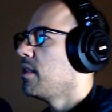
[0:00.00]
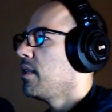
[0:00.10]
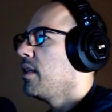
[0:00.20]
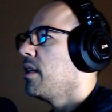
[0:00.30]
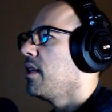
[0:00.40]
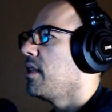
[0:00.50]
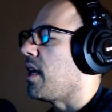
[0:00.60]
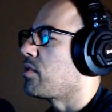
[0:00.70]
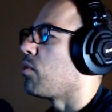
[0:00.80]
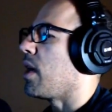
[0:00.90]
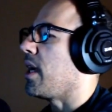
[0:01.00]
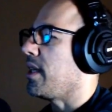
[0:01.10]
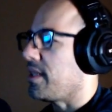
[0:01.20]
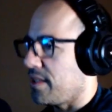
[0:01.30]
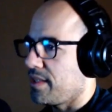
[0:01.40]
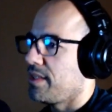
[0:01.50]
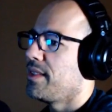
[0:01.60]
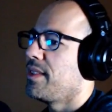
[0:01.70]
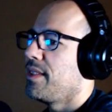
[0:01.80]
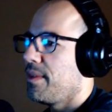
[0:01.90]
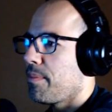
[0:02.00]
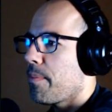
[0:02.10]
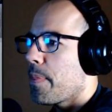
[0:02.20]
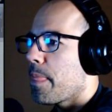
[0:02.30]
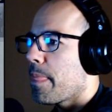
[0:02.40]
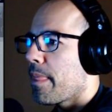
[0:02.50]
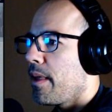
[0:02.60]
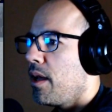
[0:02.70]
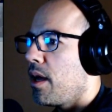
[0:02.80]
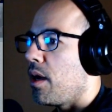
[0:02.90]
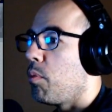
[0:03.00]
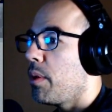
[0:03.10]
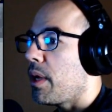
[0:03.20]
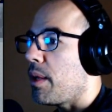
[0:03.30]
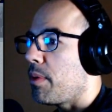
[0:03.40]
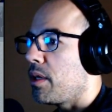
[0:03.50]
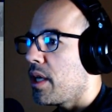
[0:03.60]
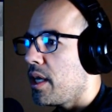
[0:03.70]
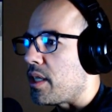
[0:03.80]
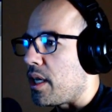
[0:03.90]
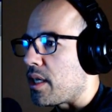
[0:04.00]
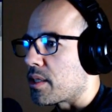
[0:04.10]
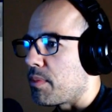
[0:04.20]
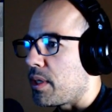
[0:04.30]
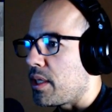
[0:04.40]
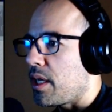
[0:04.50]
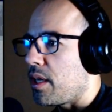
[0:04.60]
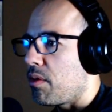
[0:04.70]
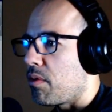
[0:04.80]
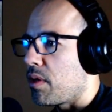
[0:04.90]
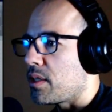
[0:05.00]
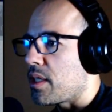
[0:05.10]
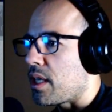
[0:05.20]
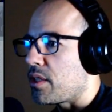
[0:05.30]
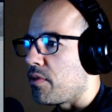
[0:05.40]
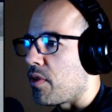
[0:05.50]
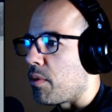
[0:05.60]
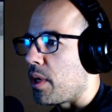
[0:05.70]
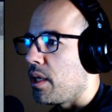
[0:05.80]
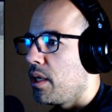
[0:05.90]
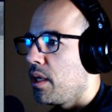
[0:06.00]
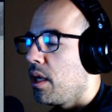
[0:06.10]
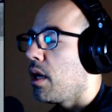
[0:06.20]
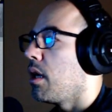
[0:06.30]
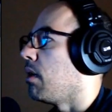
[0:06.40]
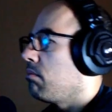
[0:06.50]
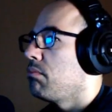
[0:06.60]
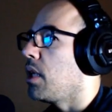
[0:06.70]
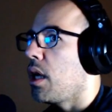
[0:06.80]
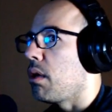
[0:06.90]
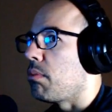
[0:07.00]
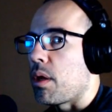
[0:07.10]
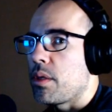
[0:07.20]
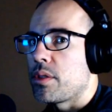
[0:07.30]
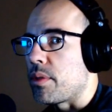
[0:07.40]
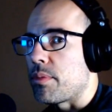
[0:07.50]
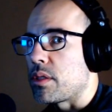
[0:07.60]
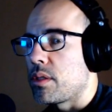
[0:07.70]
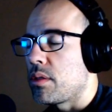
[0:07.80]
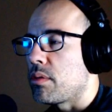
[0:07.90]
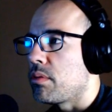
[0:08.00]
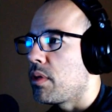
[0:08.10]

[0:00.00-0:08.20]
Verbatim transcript: Yeah, that's right. What about MLK Day next Monday, or is that too far away? Yeah, I'll probably stream then too.